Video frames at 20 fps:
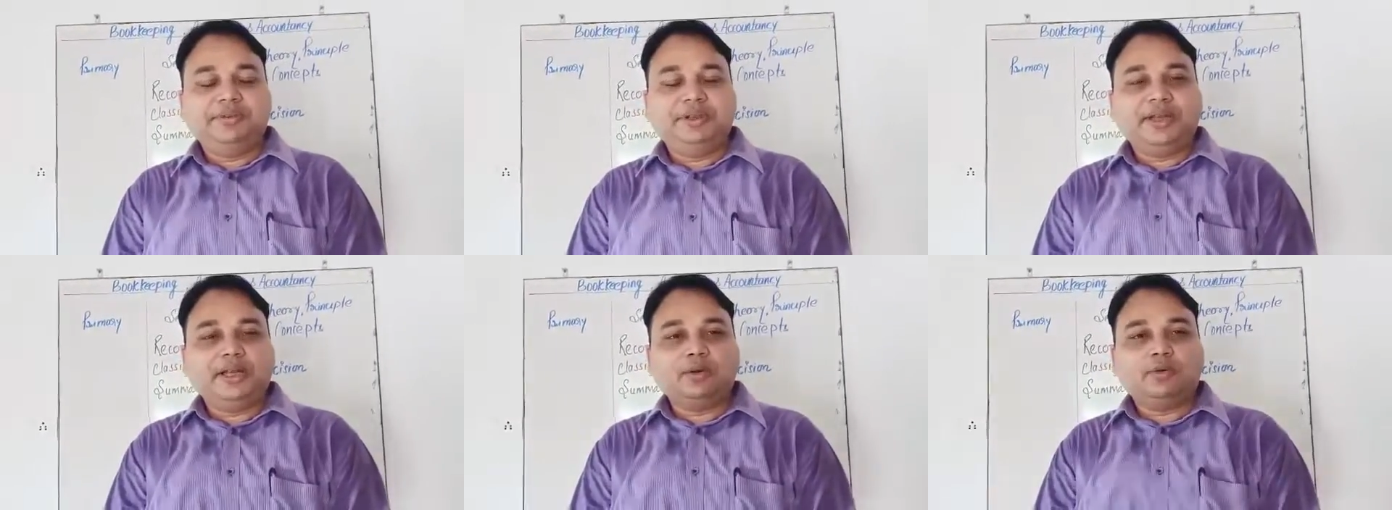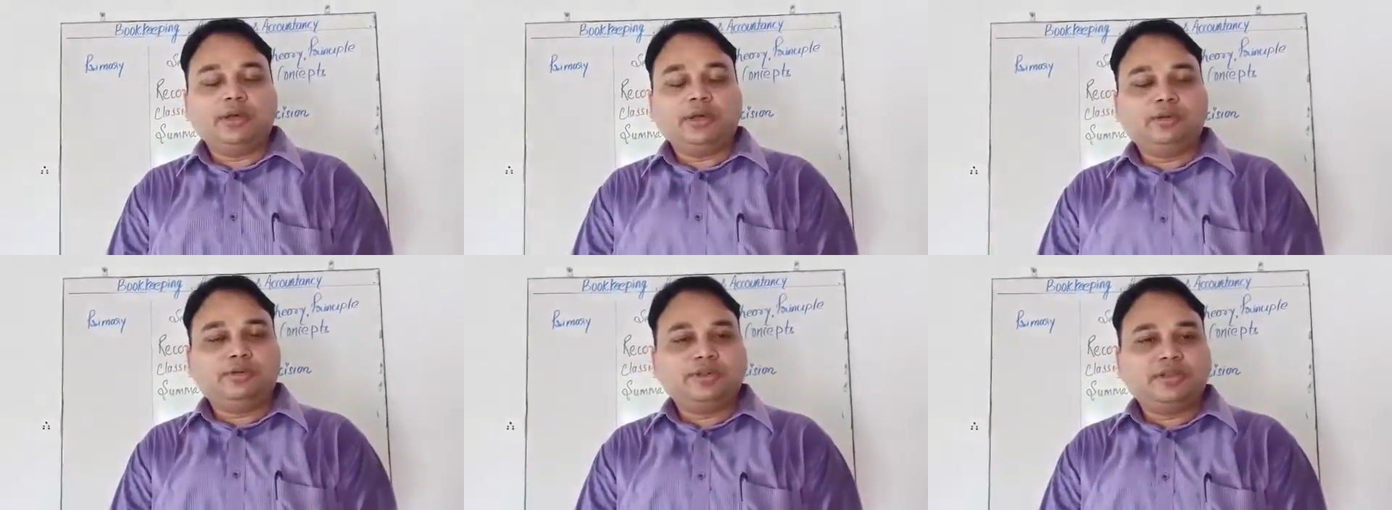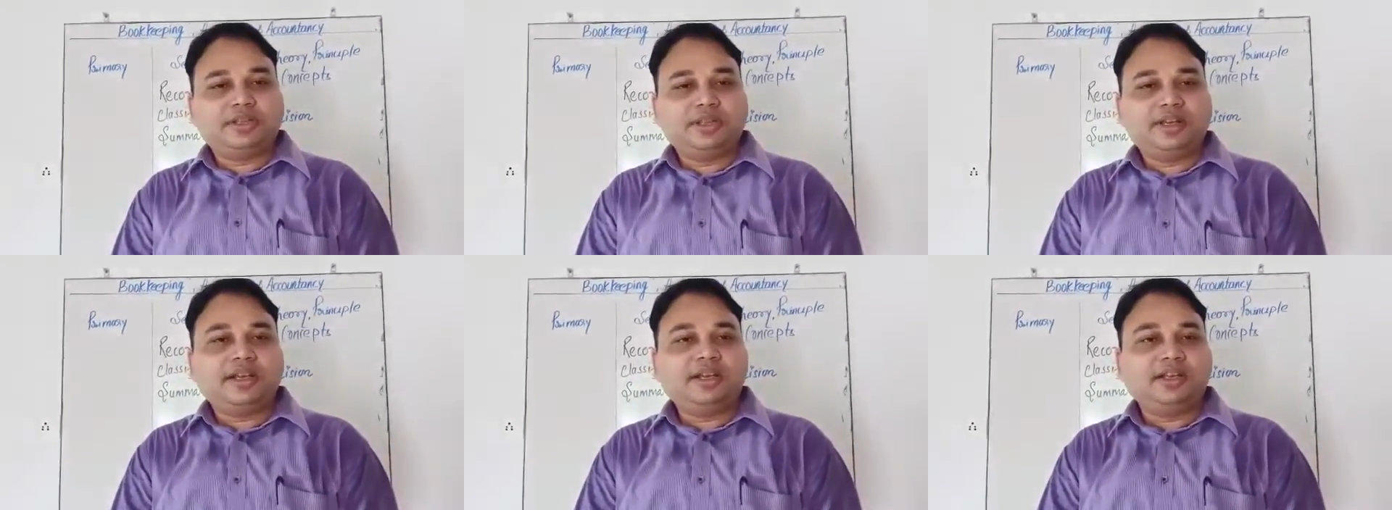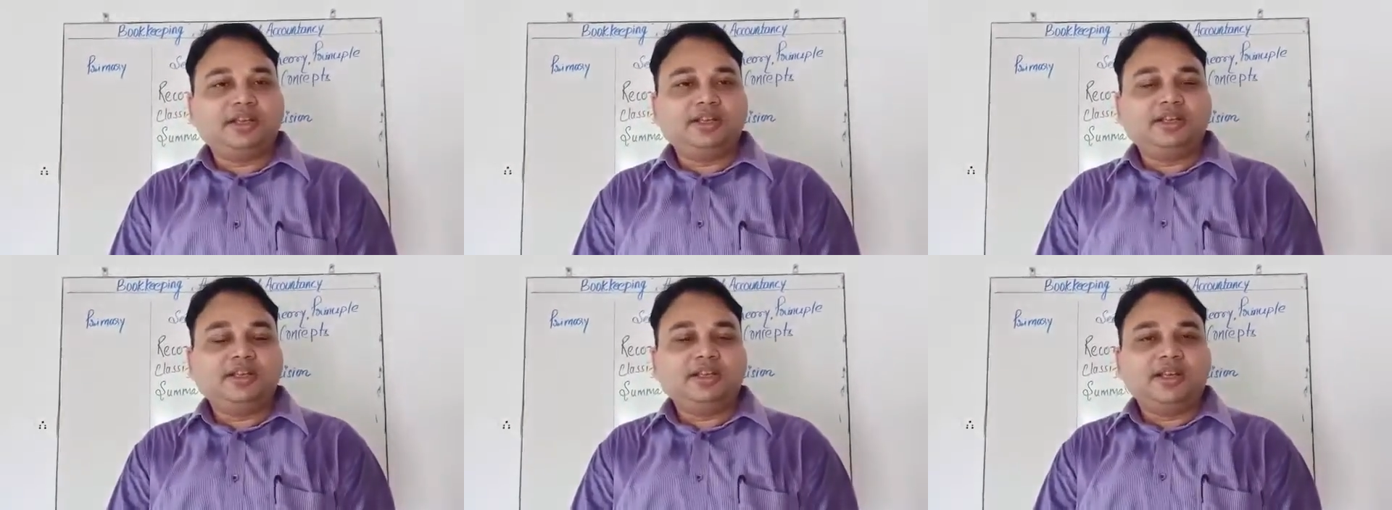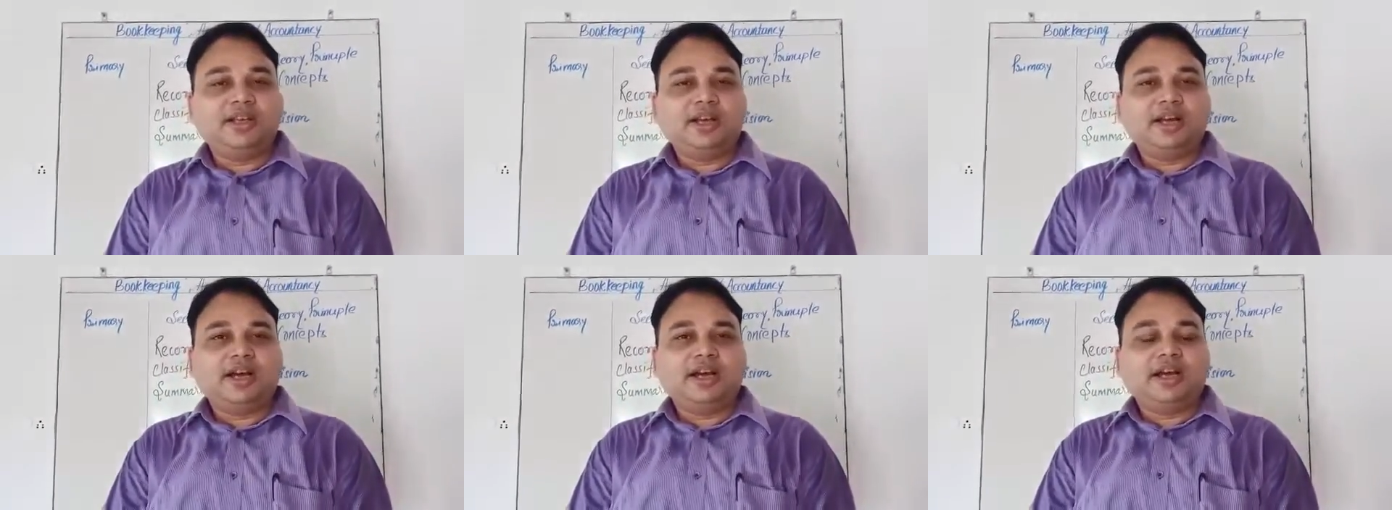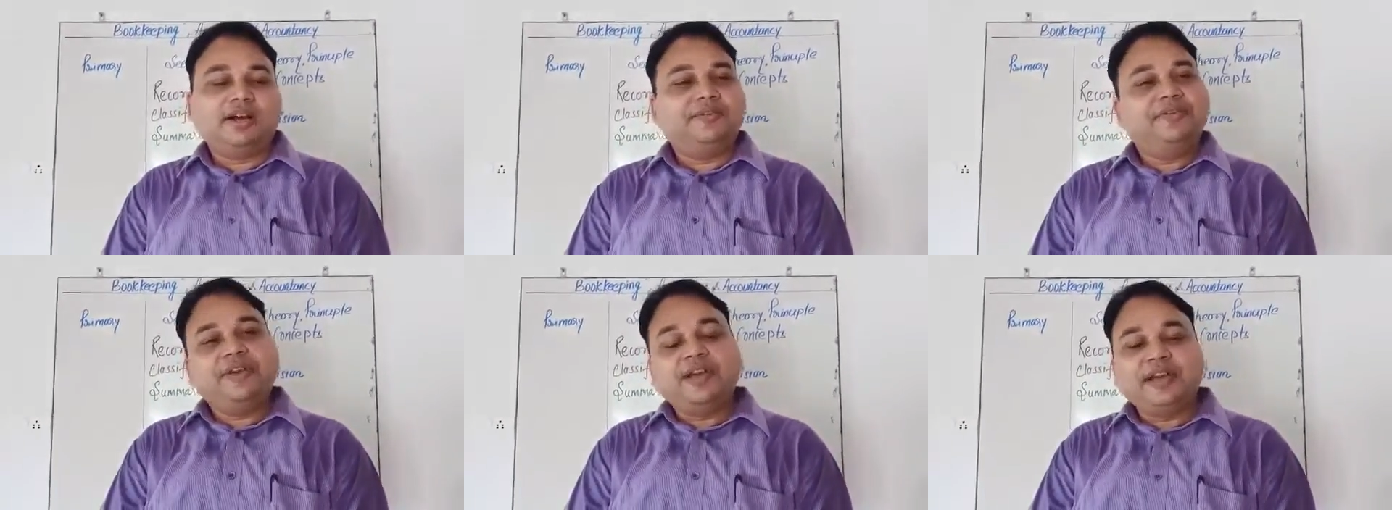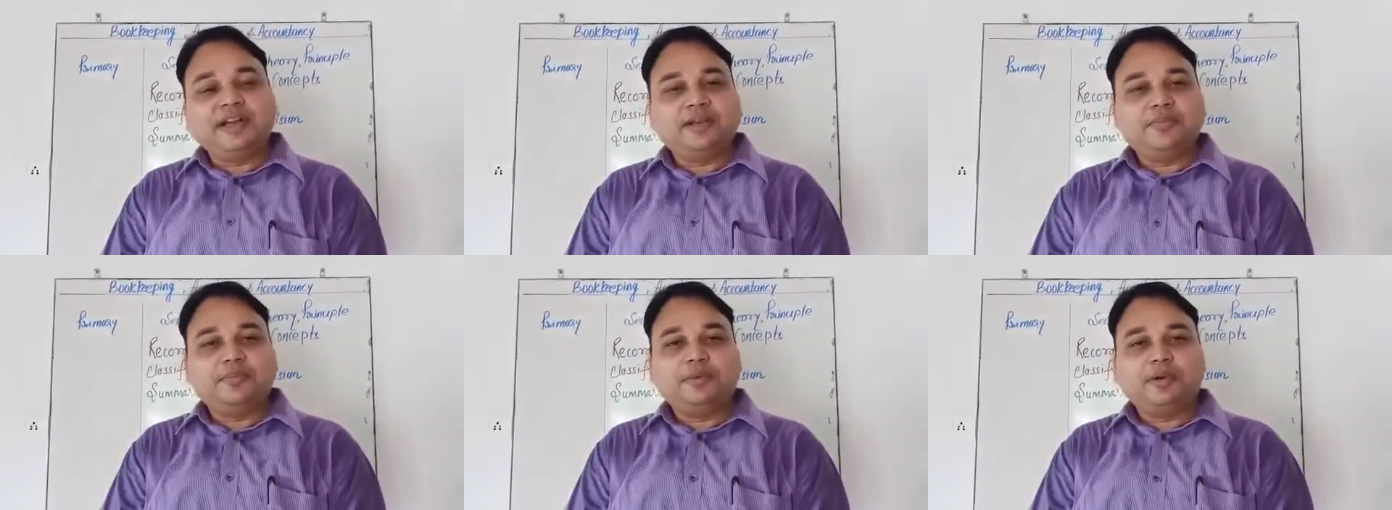we are going to study a
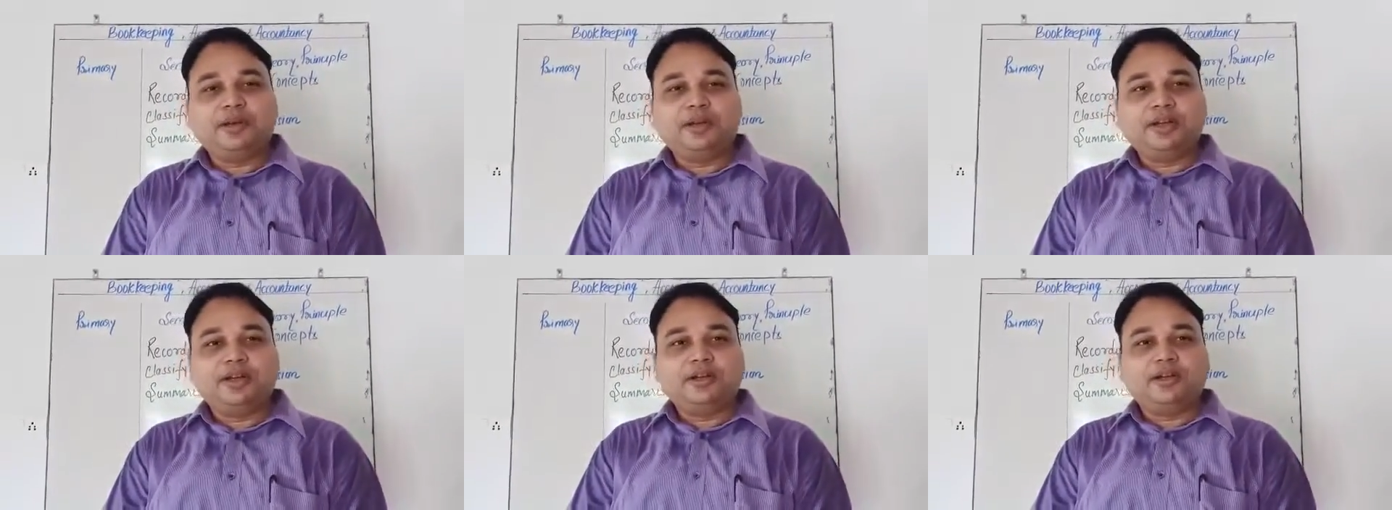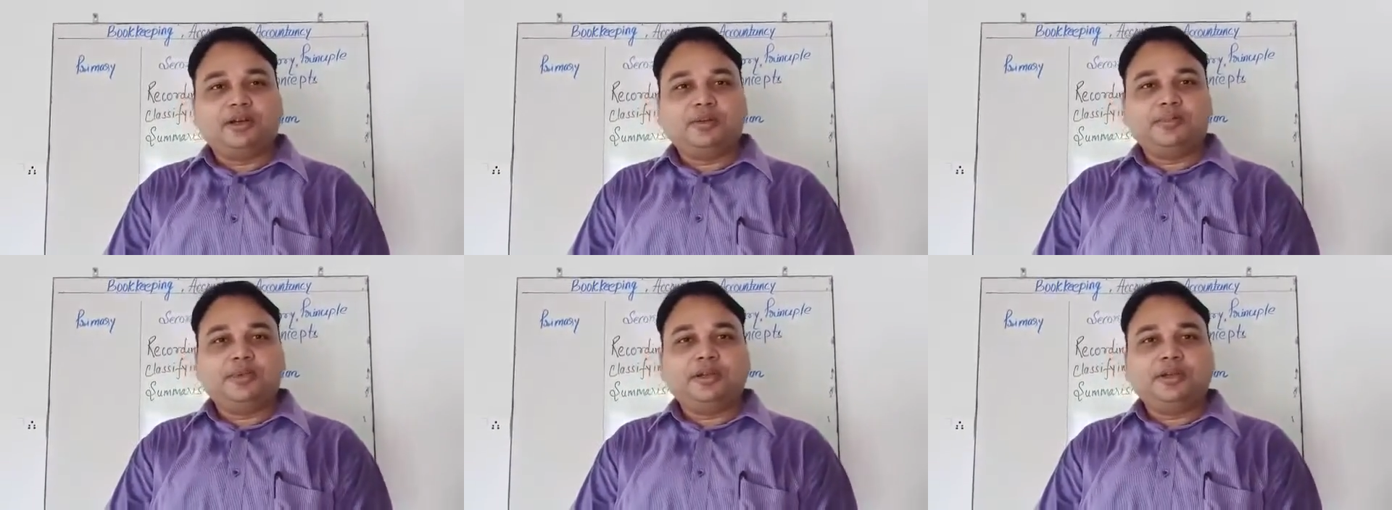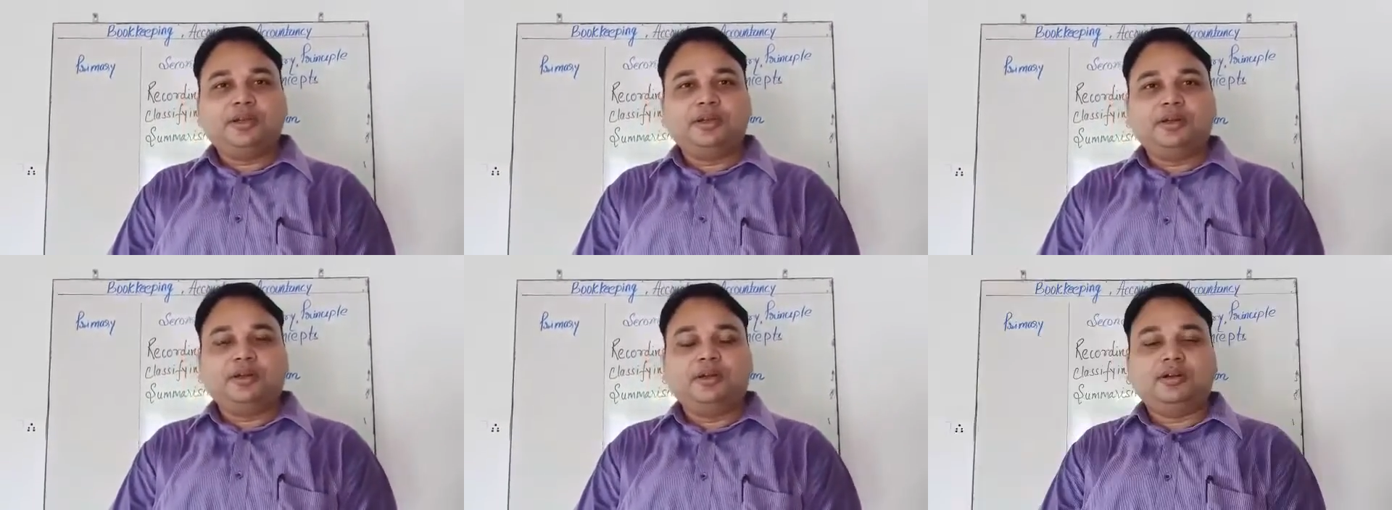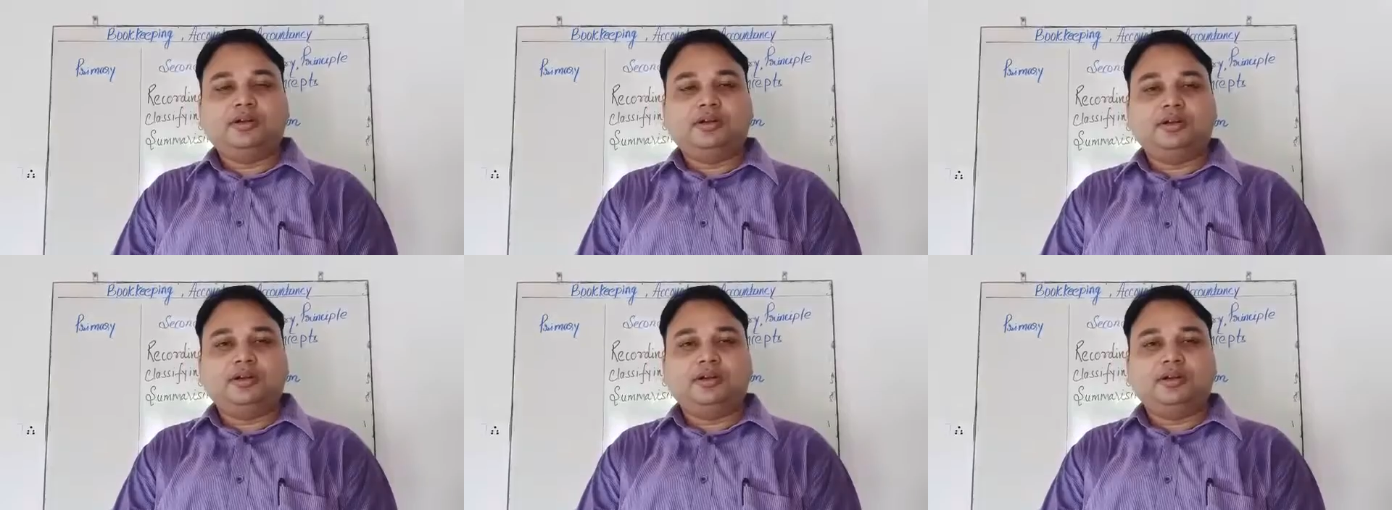very important topic